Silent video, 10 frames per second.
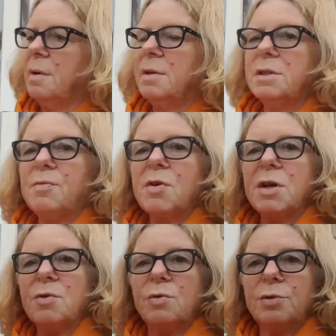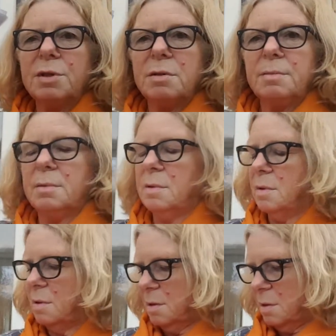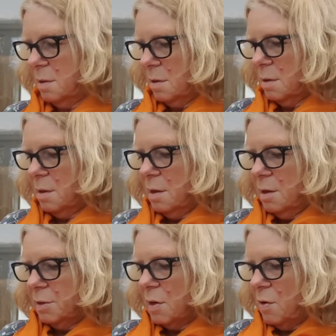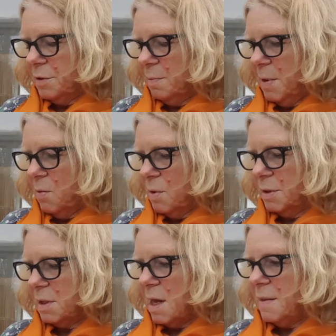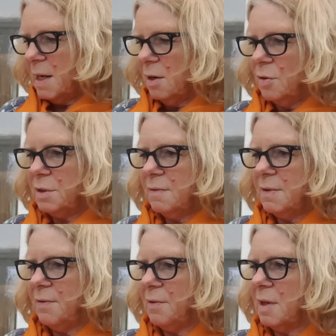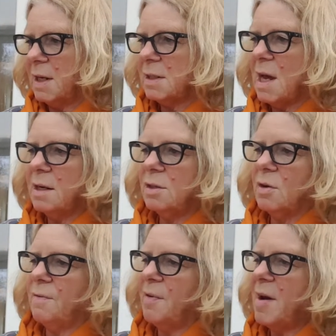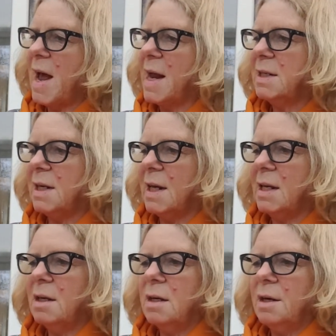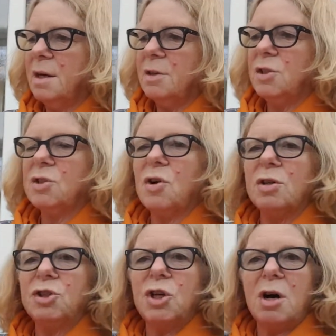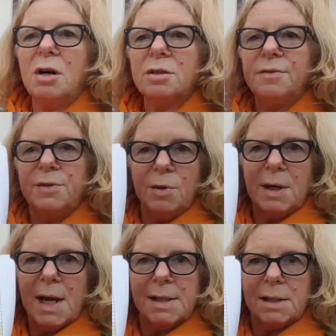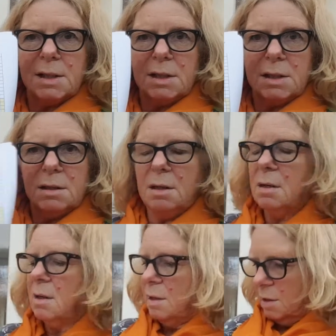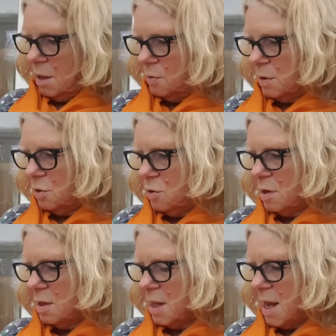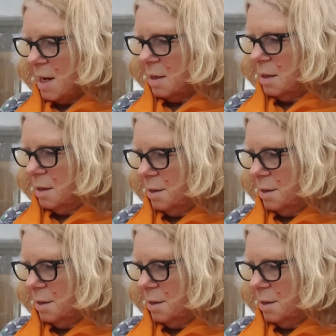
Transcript: there's a rocking horse. So lots of big ones and then lots of different things. And very handily, she's got a chart for doing letters so that you can then